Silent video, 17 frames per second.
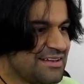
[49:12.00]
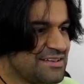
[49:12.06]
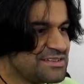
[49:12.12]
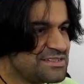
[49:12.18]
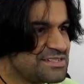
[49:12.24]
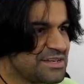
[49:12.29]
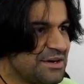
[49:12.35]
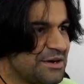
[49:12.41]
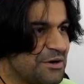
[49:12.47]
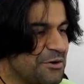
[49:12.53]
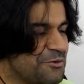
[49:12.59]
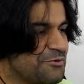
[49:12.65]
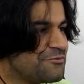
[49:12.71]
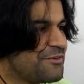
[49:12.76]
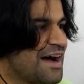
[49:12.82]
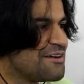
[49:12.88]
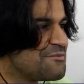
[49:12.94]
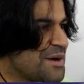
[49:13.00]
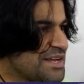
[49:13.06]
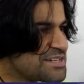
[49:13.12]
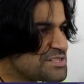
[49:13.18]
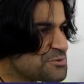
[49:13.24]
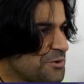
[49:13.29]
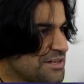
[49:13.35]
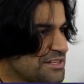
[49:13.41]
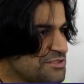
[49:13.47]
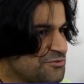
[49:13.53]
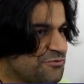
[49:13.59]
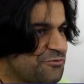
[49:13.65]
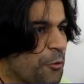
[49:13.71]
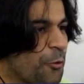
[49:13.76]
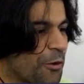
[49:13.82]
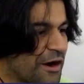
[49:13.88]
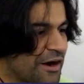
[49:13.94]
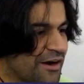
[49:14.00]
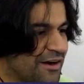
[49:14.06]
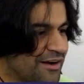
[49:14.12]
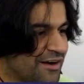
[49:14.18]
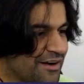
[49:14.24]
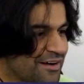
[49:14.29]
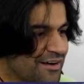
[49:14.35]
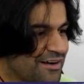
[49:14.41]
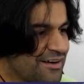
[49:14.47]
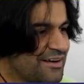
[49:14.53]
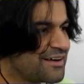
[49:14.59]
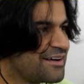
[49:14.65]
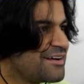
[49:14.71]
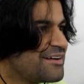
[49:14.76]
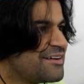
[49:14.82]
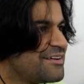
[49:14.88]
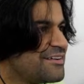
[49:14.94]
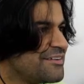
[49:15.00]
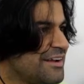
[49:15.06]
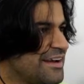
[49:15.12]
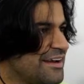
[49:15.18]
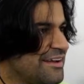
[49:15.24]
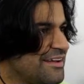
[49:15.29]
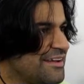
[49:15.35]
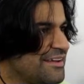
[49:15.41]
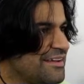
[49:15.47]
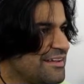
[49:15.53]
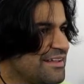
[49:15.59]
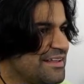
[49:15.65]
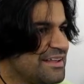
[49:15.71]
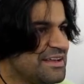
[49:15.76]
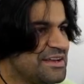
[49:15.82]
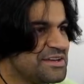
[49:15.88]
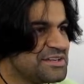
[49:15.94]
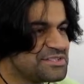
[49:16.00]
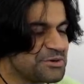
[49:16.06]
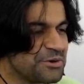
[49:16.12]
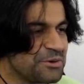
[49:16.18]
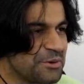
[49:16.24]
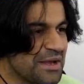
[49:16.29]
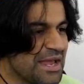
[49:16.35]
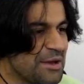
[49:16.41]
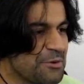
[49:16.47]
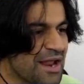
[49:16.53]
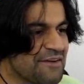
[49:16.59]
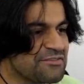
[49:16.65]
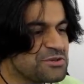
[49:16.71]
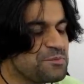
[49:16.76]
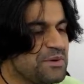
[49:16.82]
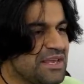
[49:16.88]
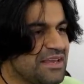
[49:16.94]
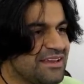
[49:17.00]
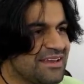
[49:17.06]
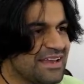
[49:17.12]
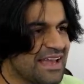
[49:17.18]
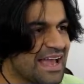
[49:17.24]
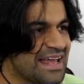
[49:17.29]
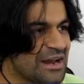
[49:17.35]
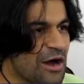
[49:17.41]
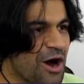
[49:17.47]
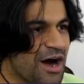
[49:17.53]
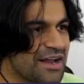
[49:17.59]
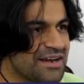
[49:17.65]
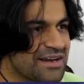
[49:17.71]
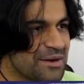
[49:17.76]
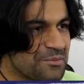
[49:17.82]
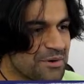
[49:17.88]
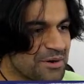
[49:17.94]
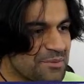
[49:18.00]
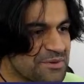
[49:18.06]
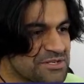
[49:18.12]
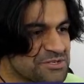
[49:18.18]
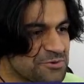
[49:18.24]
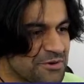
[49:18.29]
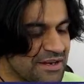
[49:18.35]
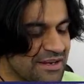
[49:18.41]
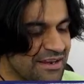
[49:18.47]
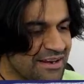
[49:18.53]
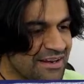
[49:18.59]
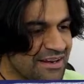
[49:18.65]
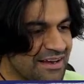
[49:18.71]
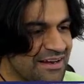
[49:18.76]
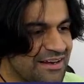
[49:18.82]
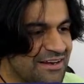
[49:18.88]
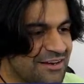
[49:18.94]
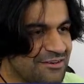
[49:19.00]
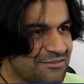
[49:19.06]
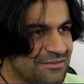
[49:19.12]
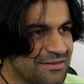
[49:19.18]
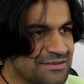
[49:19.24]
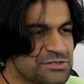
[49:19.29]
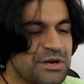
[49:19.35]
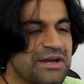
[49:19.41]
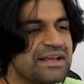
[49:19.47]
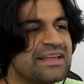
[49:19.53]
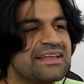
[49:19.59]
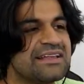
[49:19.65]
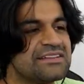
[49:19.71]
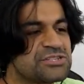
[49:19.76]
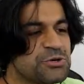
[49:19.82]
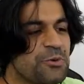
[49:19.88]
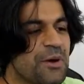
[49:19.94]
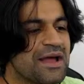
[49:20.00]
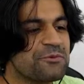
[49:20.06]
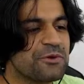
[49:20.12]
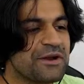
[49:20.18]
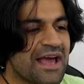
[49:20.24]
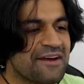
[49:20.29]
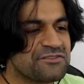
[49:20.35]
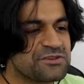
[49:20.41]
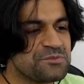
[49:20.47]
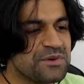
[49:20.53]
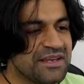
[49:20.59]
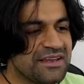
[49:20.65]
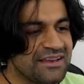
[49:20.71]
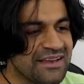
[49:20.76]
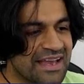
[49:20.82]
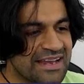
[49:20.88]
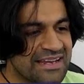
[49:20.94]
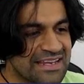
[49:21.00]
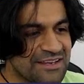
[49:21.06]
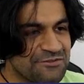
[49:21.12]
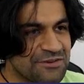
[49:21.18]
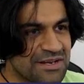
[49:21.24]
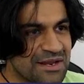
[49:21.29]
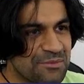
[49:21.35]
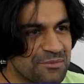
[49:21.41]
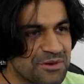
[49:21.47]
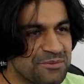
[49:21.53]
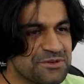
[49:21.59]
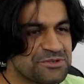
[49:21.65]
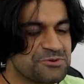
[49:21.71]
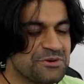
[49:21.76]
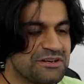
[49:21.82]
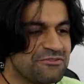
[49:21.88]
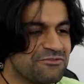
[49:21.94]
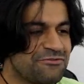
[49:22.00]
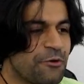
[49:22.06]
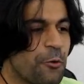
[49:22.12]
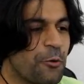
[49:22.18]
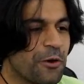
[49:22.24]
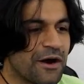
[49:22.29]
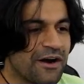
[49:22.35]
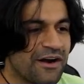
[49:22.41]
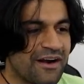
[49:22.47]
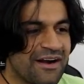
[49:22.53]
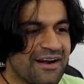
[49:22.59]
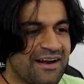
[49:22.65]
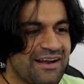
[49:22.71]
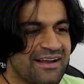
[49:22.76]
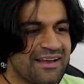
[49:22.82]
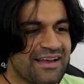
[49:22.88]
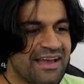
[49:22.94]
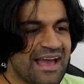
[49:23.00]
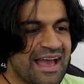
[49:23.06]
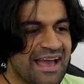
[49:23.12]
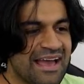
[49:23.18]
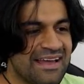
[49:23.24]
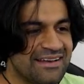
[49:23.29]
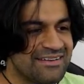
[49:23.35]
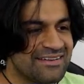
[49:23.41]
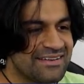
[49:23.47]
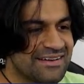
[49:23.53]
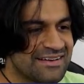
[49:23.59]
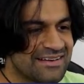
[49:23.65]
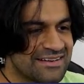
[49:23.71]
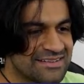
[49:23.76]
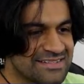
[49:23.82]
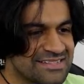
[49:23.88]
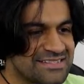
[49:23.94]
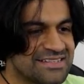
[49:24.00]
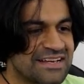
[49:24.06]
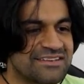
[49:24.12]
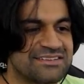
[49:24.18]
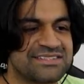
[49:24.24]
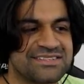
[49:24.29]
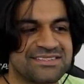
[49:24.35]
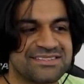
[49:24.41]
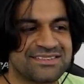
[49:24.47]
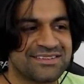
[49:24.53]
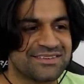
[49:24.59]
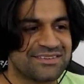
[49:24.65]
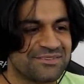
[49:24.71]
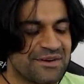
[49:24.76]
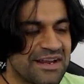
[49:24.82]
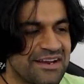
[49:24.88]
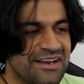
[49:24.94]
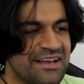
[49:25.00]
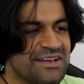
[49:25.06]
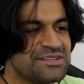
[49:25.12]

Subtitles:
So 5 minus 1 is 4, right? So it would have to be an odd number between, 2n would have to be an even number between 4 and 6, right?